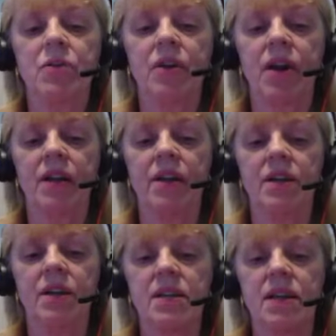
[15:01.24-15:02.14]

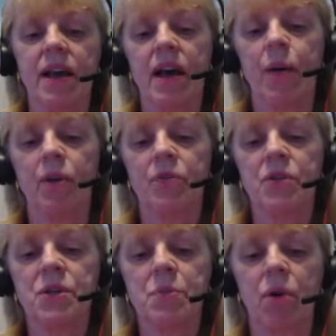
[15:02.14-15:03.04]
kindness, however
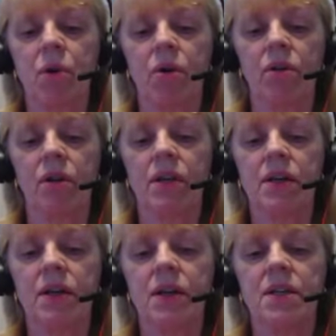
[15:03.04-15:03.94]
small,
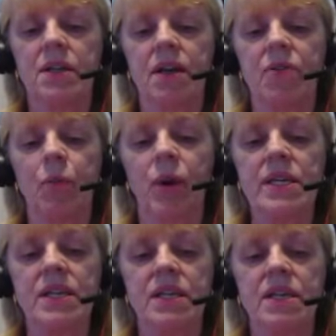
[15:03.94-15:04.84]
is ever
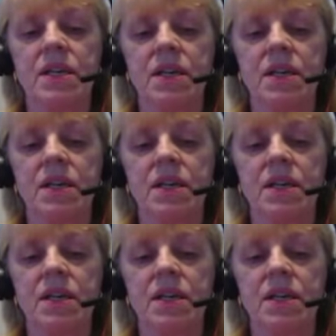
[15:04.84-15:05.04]
wasted.